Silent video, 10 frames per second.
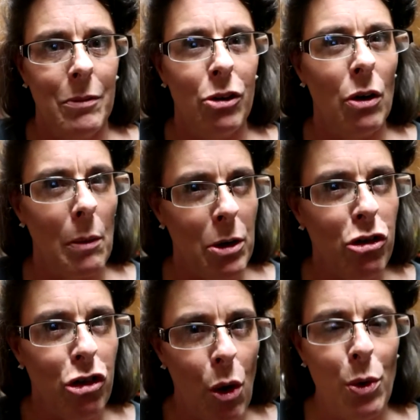So let me
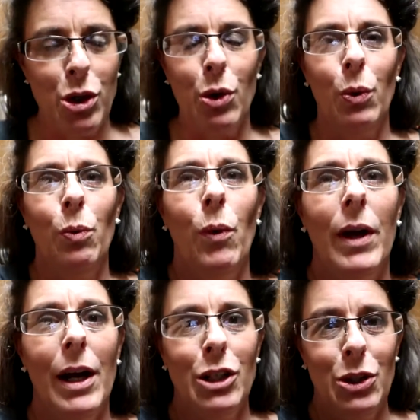show you
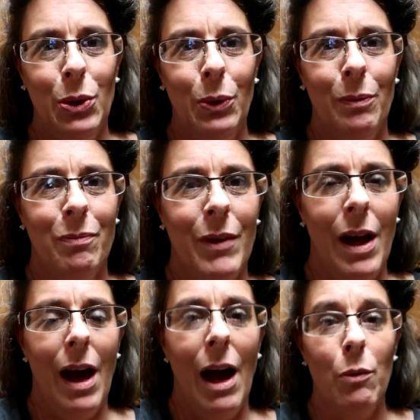what I do.
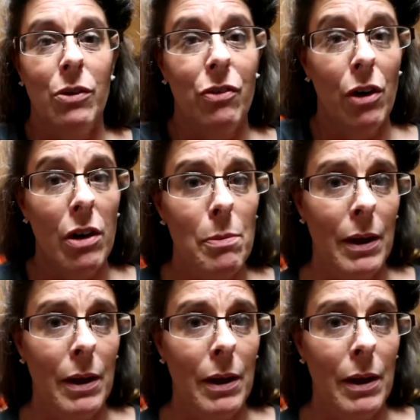I was very